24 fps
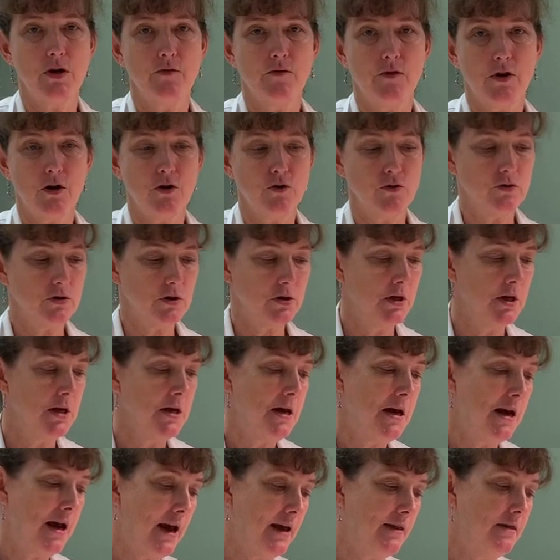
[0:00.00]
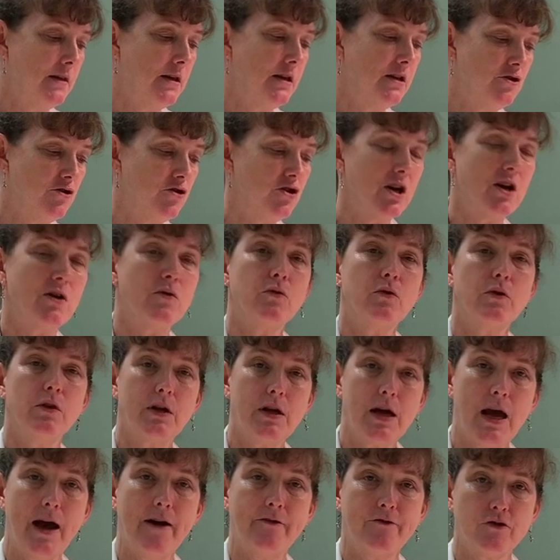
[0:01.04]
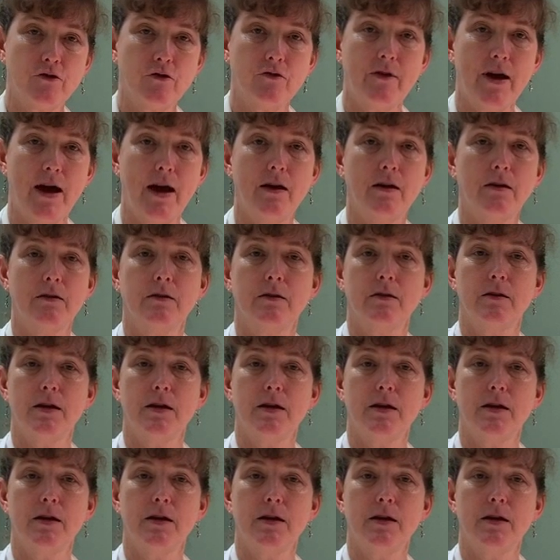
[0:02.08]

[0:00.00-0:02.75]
of those. And then generally after that,